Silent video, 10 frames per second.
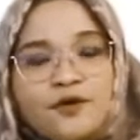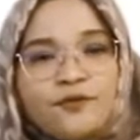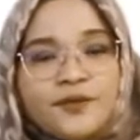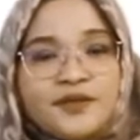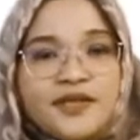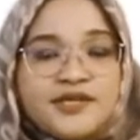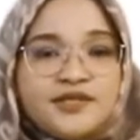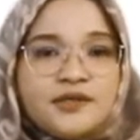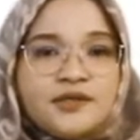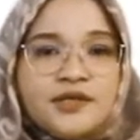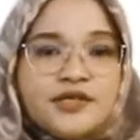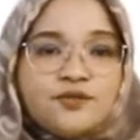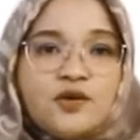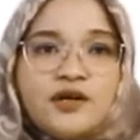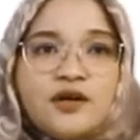Fermentation
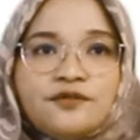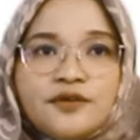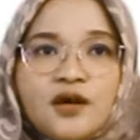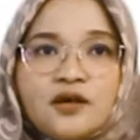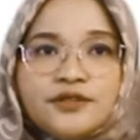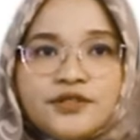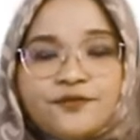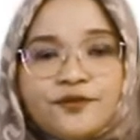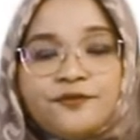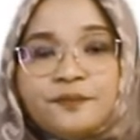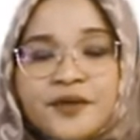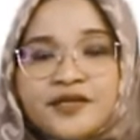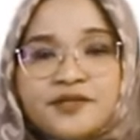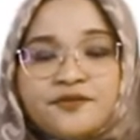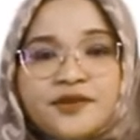is one of the oldest food
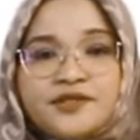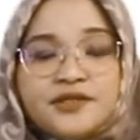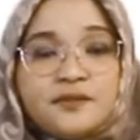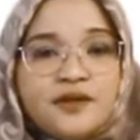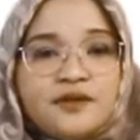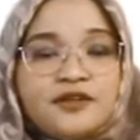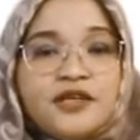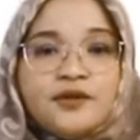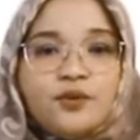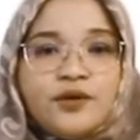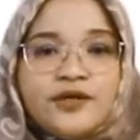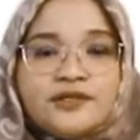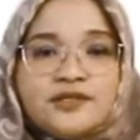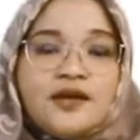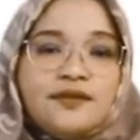preservation methods in the
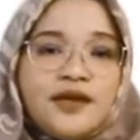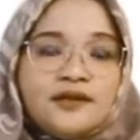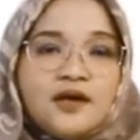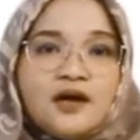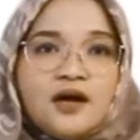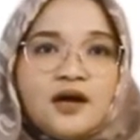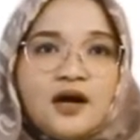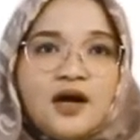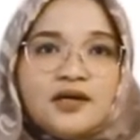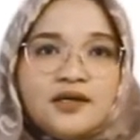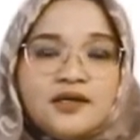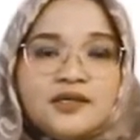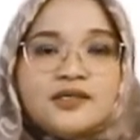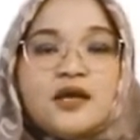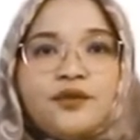world that
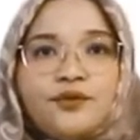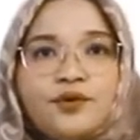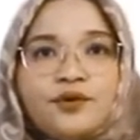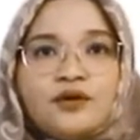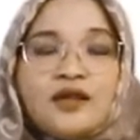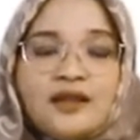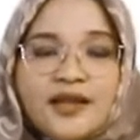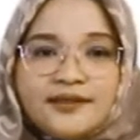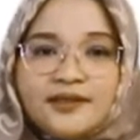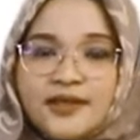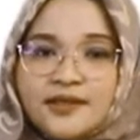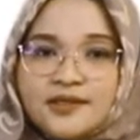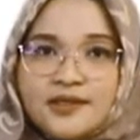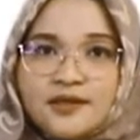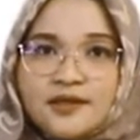occurs through lactic
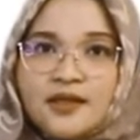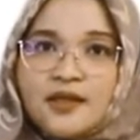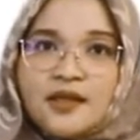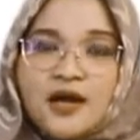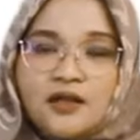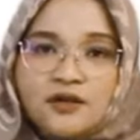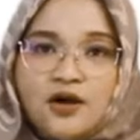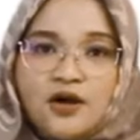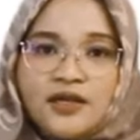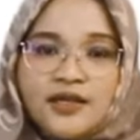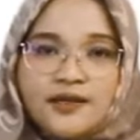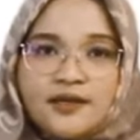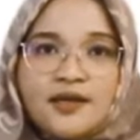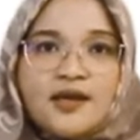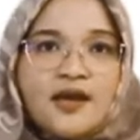acid, alcoholic,
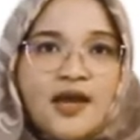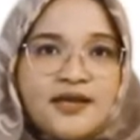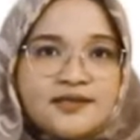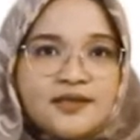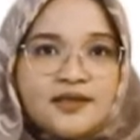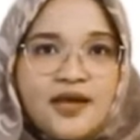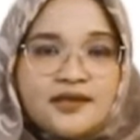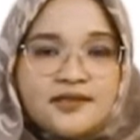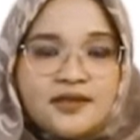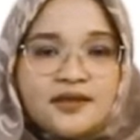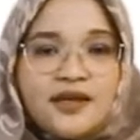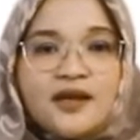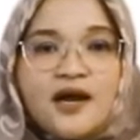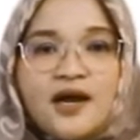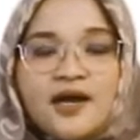acetic acid,
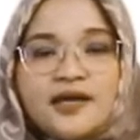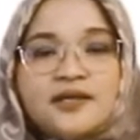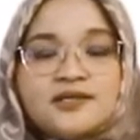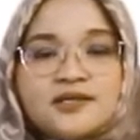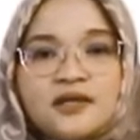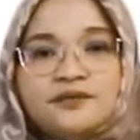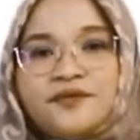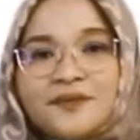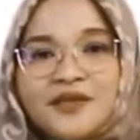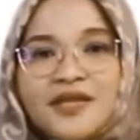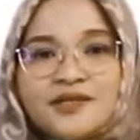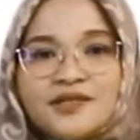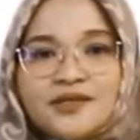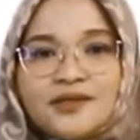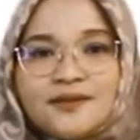and high salt
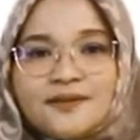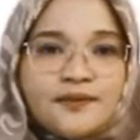fermentation.